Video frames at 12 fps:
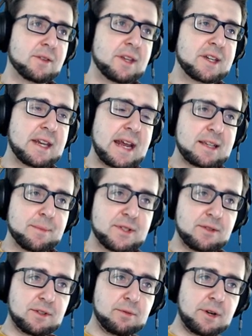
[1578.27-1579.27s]
in the next
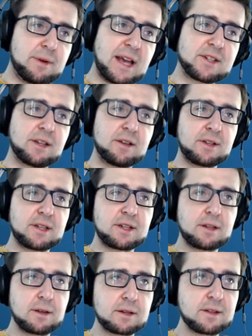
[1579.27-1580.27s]
episode, where we're actually
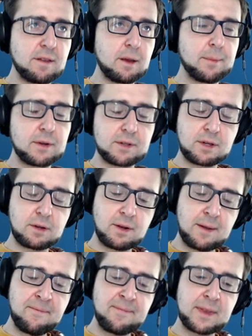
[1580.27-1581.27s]
gonna think about, you
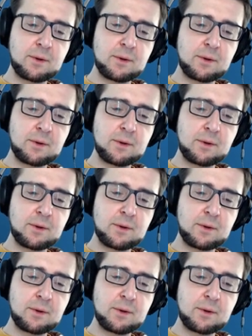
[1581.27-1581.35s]
know,